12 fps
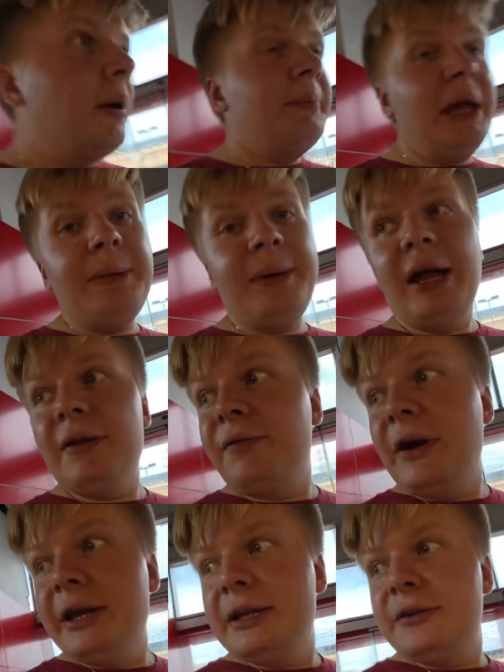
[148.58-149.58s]
Maybe I'll
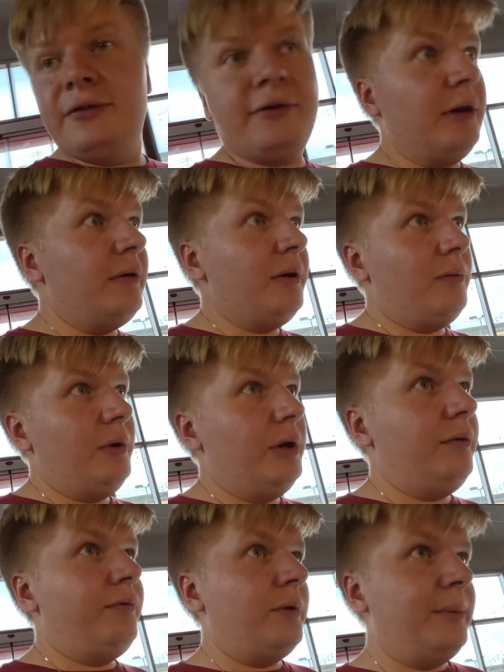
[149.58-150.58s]
find a steering
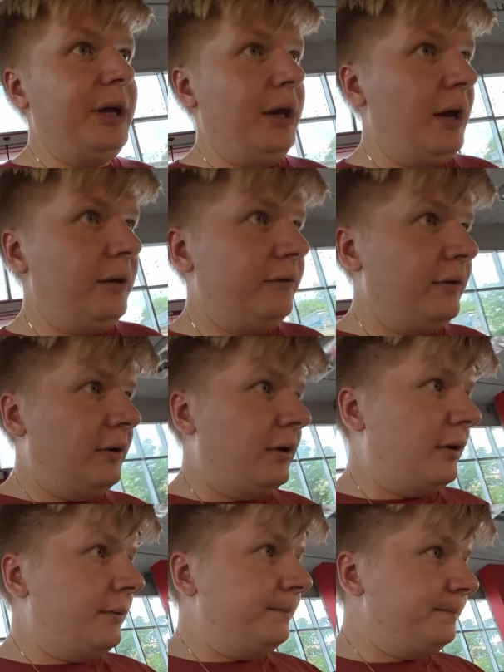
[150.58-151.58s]
wheel for my Datsun here.